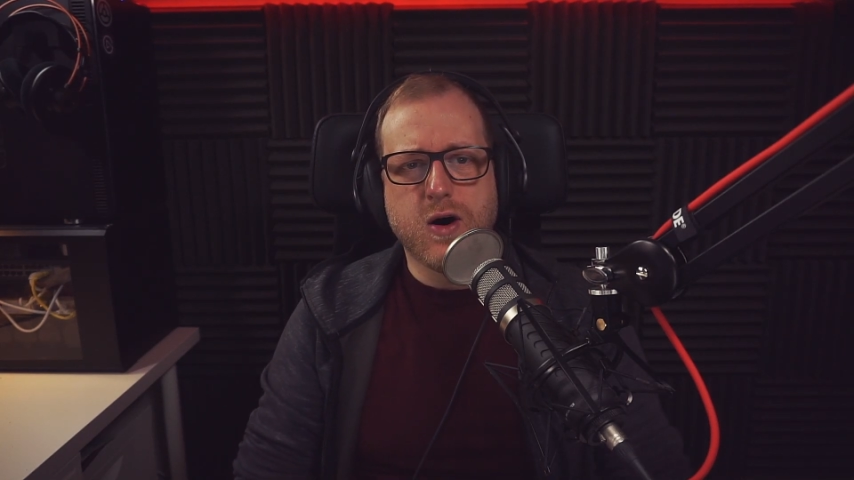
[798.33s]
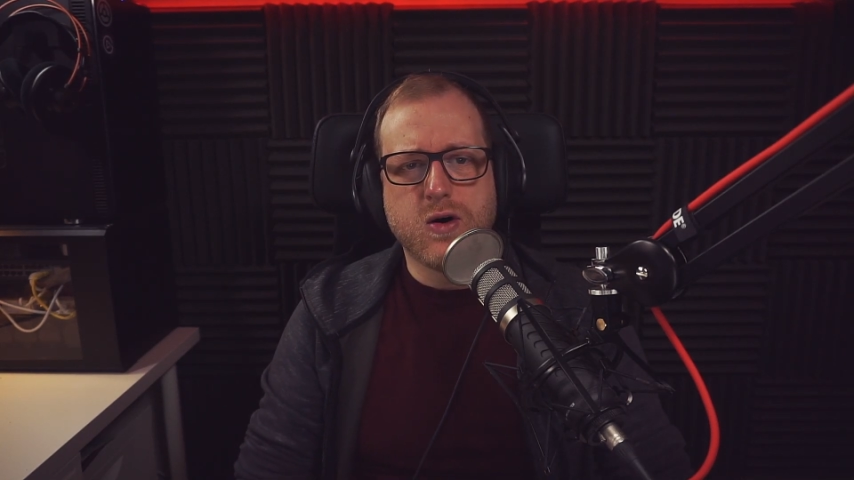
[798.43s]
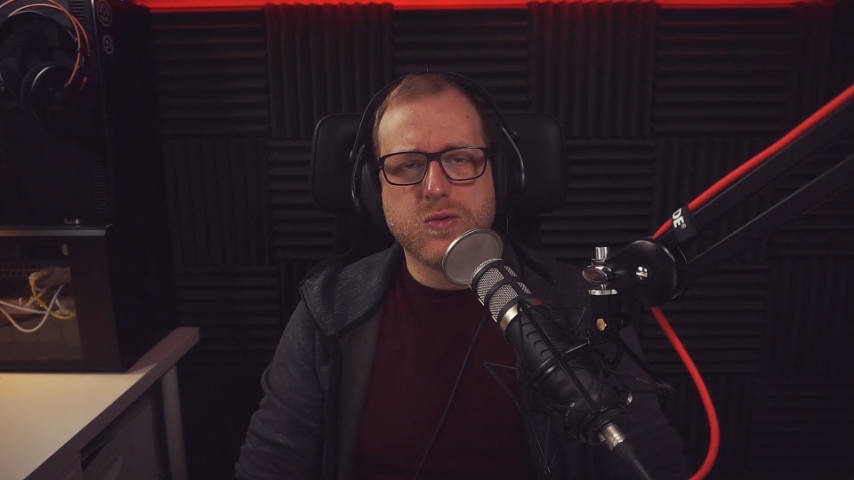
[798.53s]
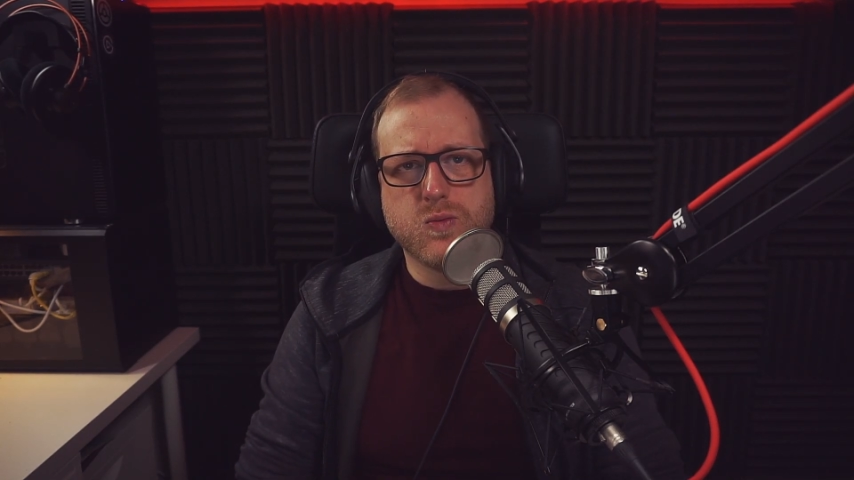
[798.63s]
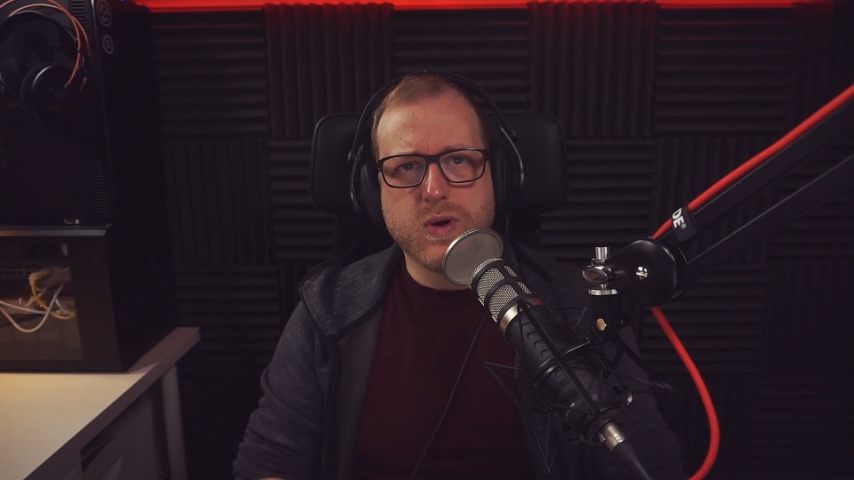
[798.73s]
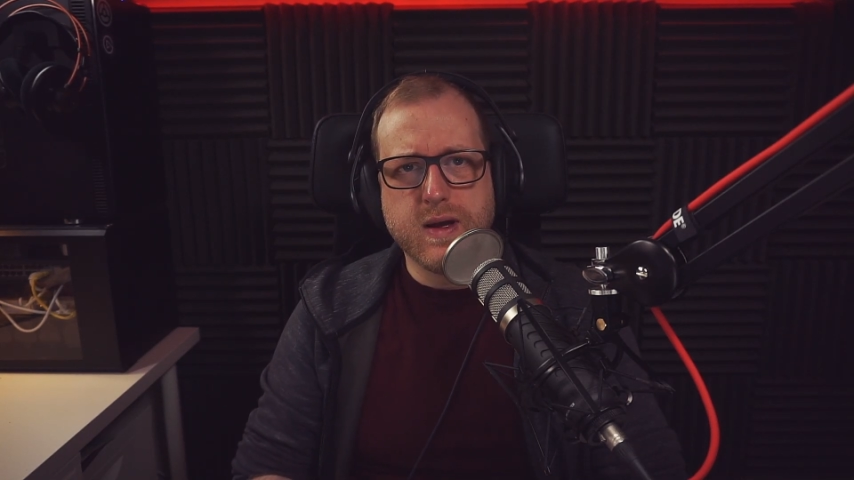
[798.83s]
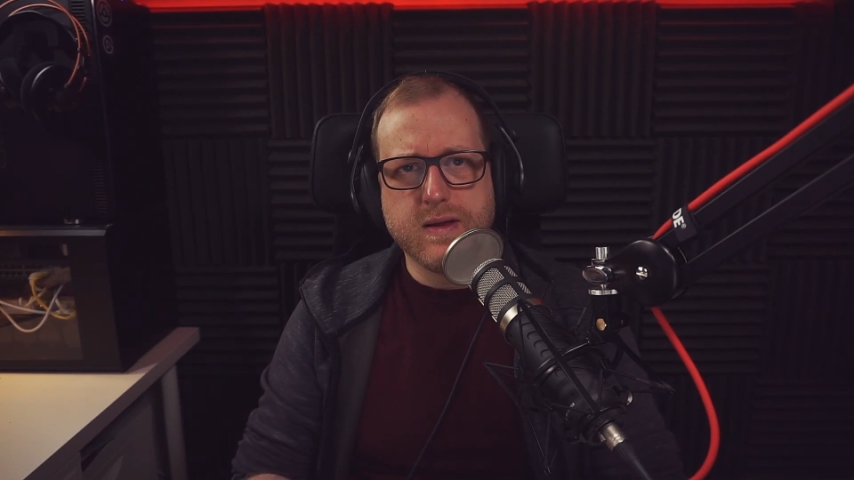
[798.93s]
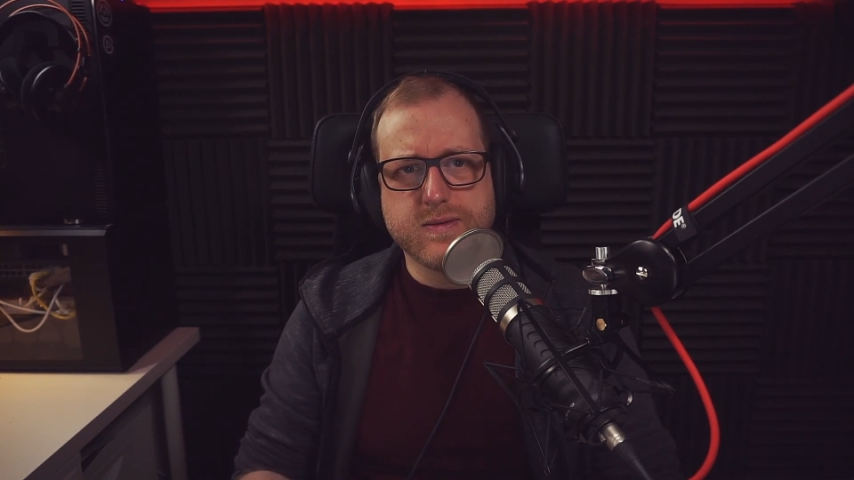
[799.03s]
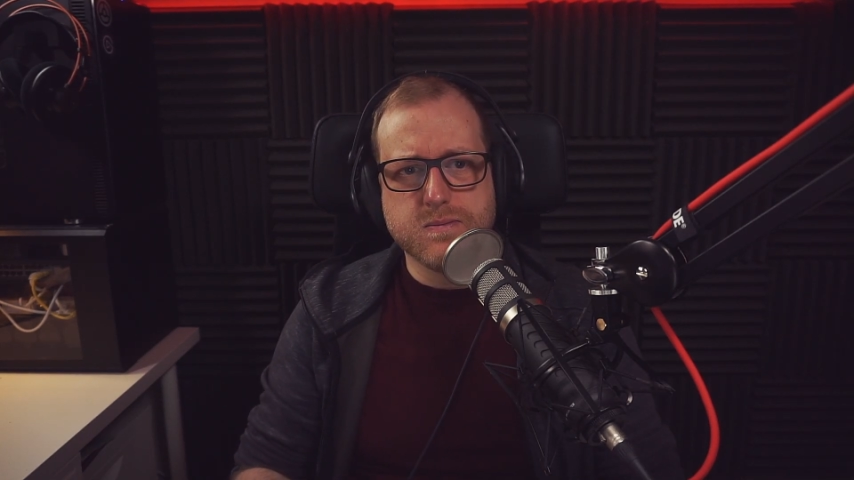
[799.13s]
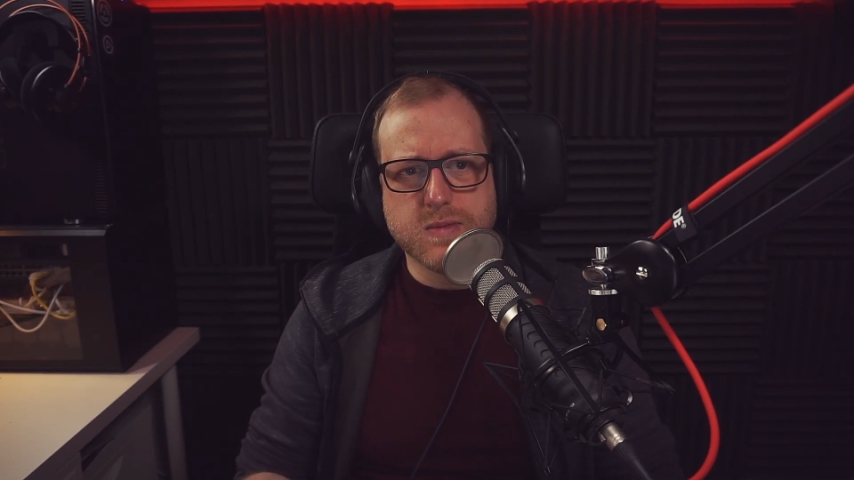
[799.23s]
on
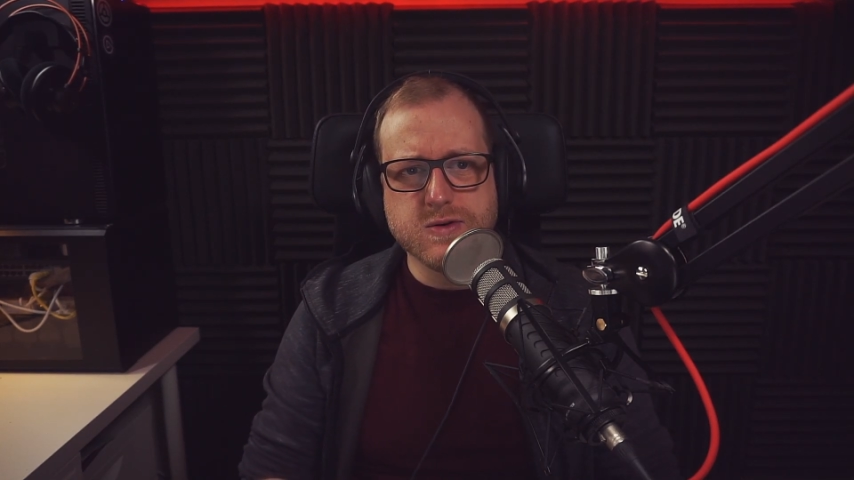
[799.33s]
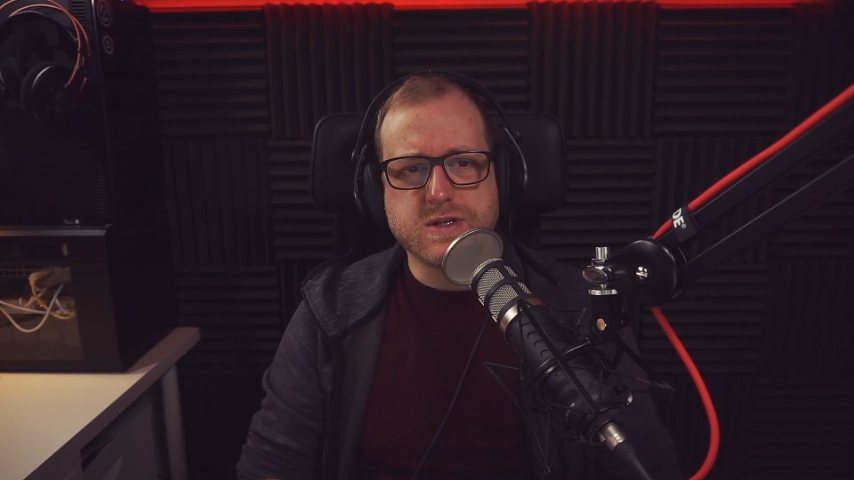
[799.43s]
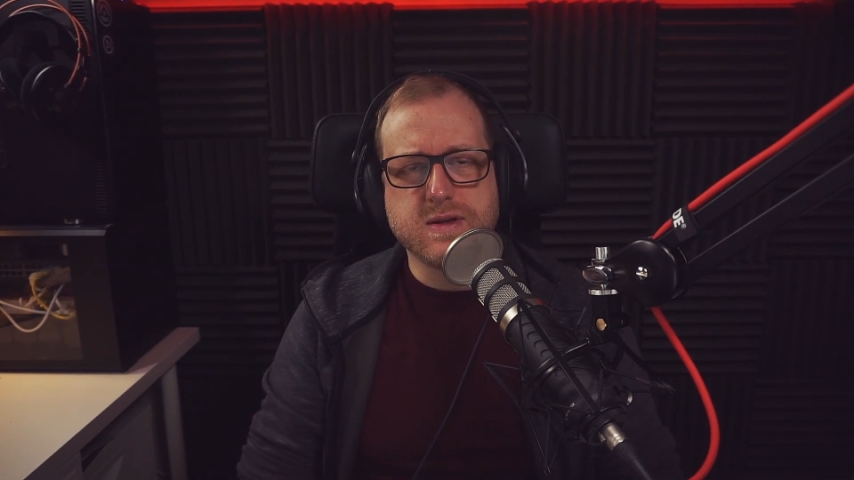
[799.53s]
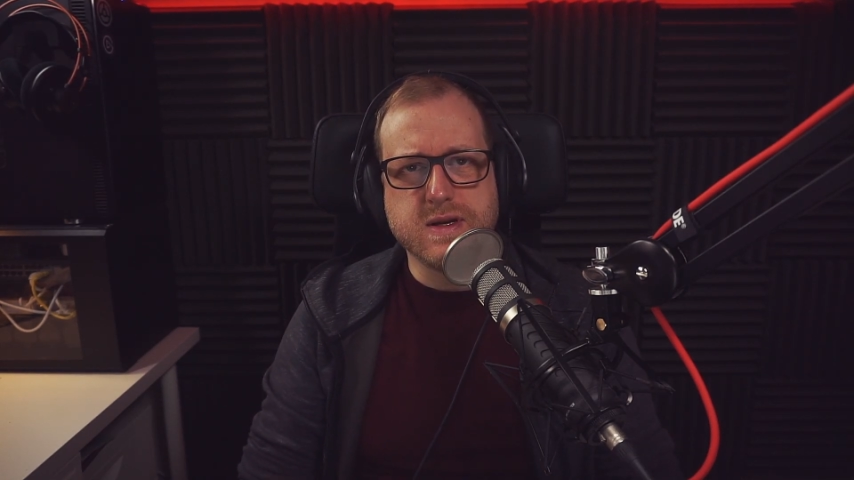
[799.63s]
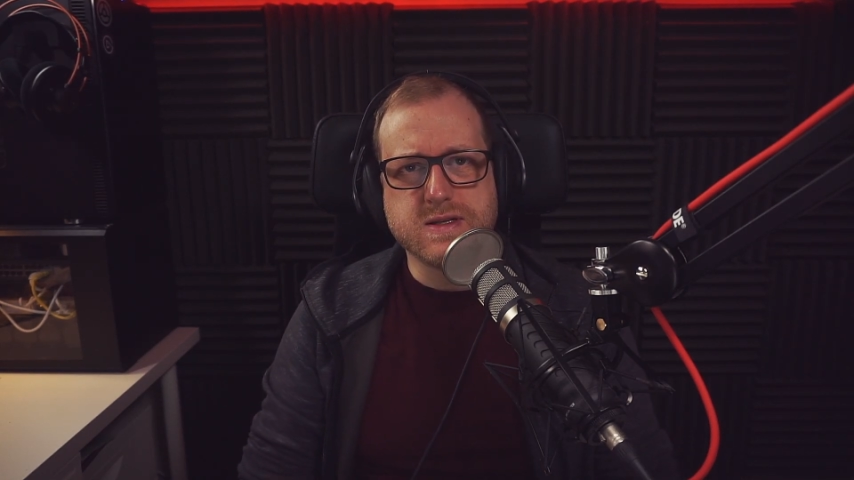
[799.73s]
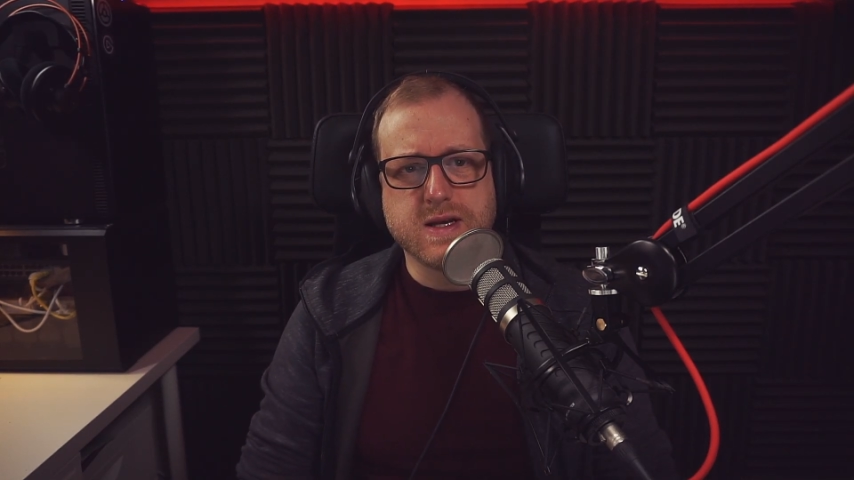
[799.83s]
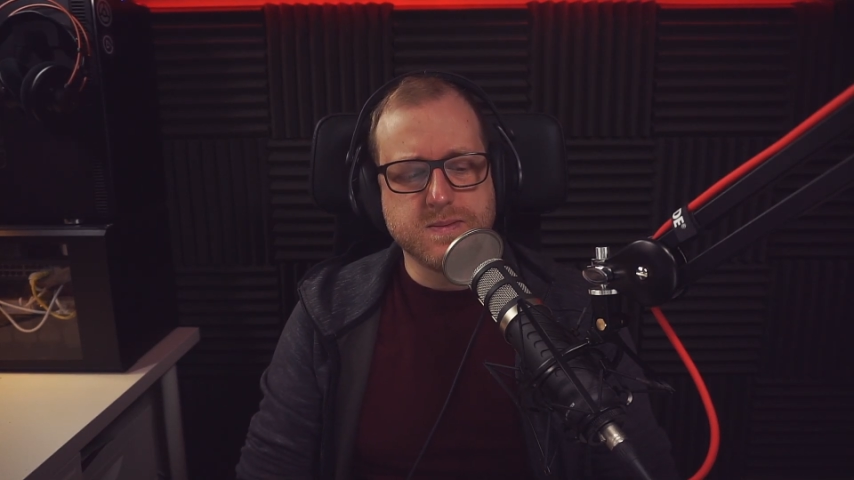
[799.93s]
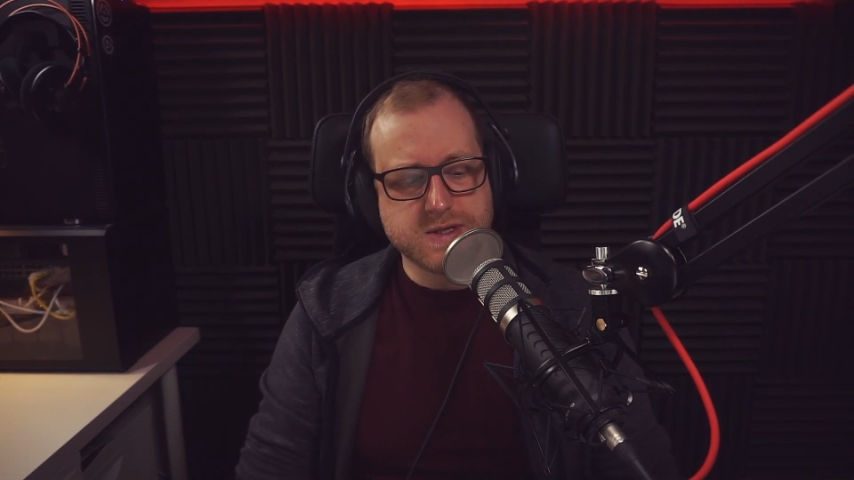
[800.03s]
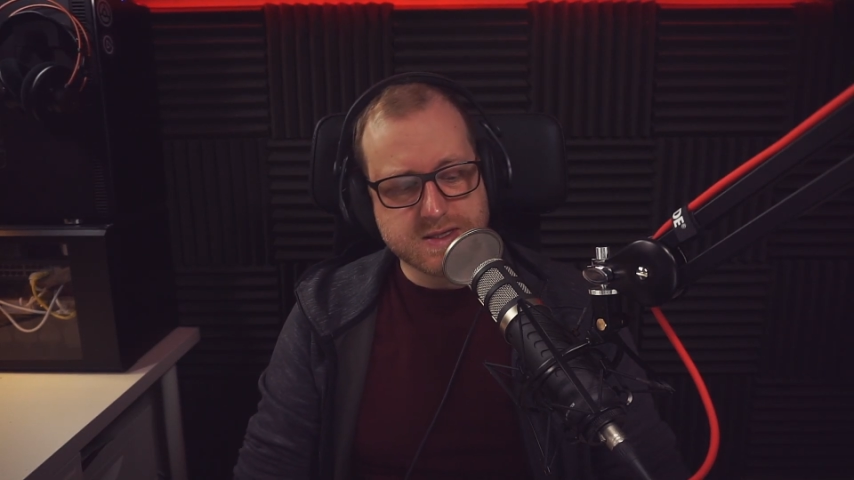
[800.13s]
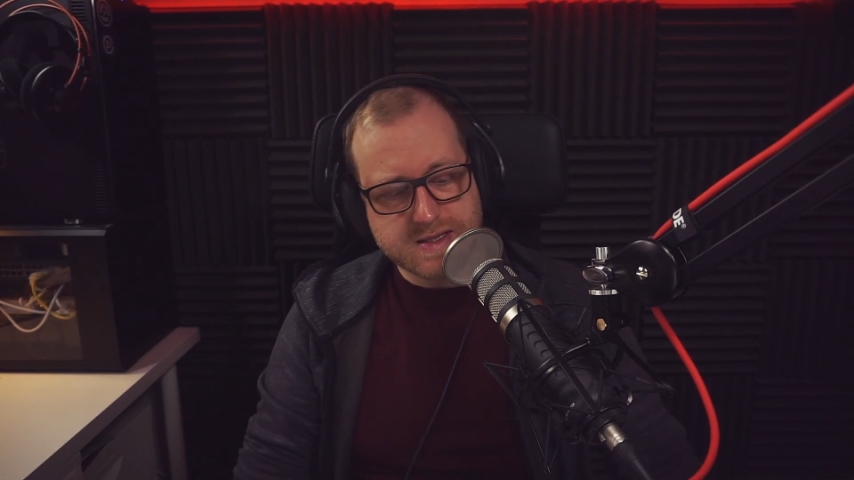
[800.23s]
with most of these
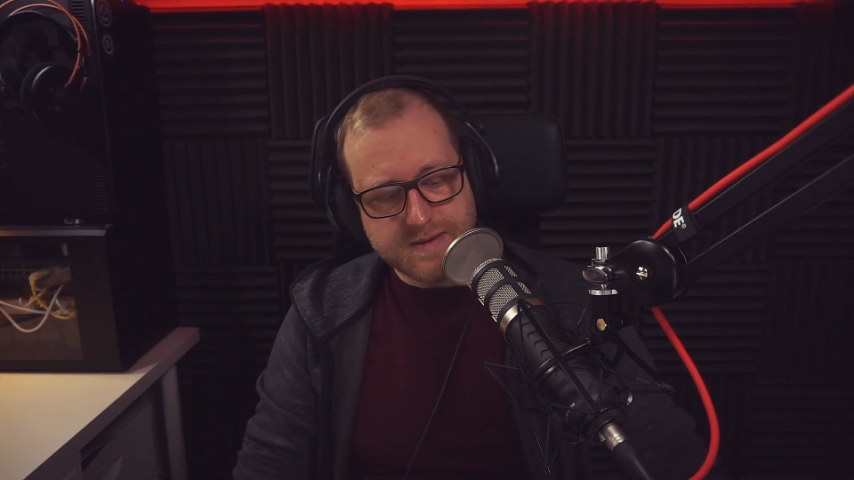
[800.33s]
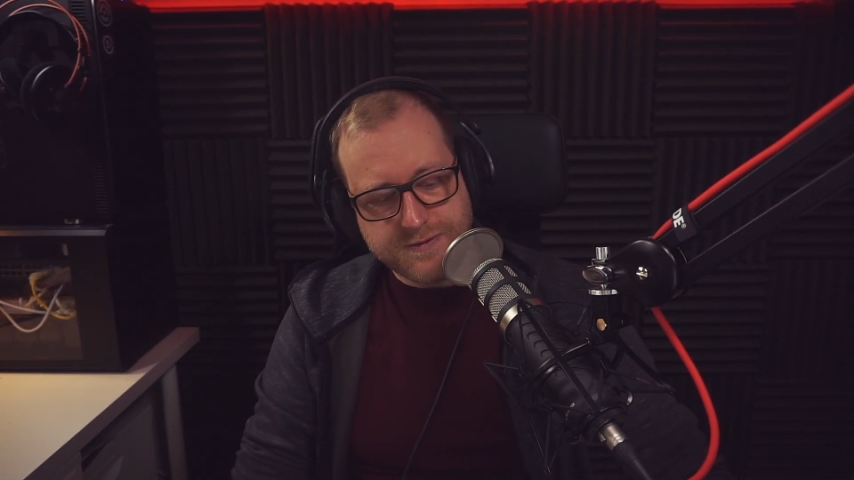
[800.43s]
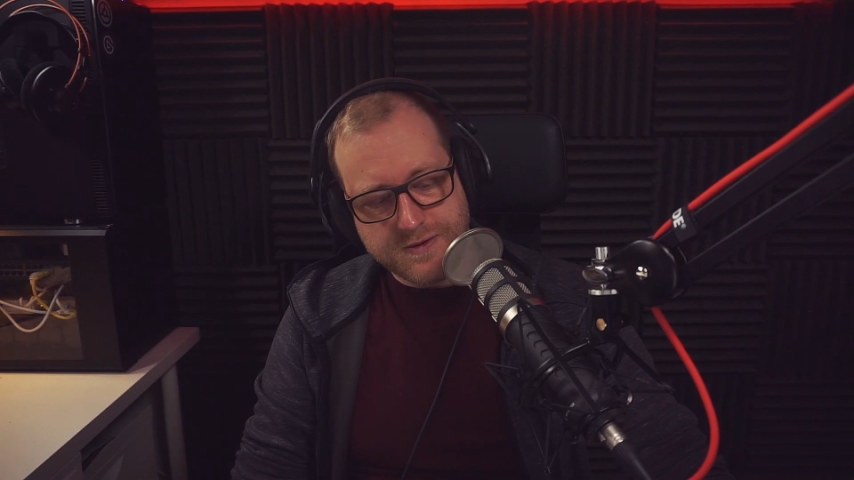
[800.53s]
tips except